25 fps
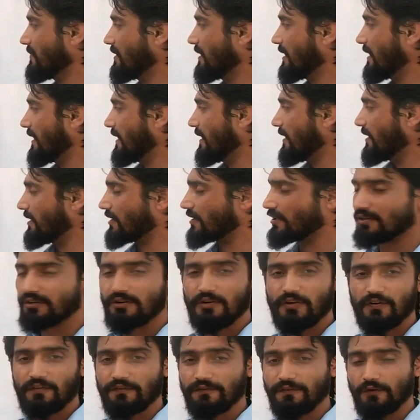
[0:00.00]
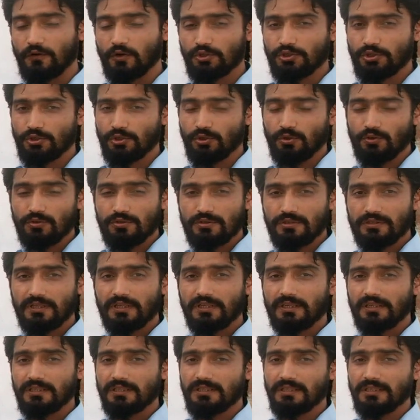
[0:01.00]
Here, for shows
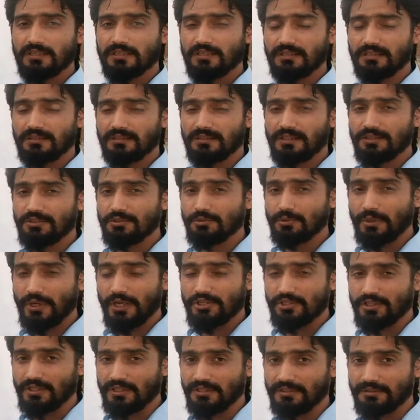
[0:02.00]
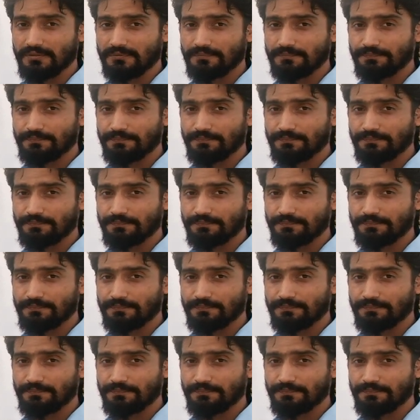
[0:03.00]
the duration.